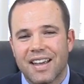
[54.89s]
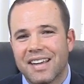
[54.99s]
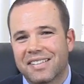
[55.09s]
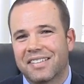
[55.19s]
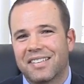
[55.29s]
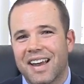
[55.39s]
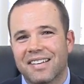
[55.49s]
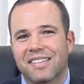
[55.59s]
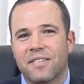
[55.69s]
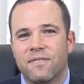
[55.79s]
He
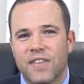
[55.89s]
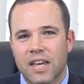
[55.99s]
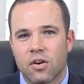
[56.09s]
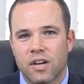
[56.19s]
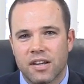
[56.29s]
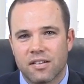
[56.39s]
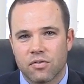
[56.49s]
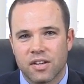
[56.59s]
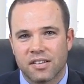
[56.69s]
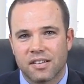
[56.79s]
sustained severe
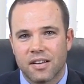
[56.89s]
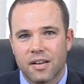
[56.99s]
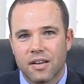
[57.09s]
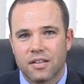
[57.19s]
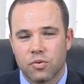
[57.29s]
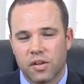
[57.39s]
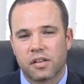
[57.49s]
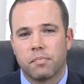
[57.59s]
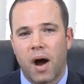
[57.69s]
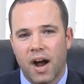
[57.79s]
injuries to his
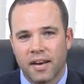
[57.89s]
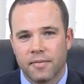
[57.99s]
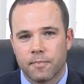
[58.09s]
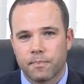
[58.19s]
spine.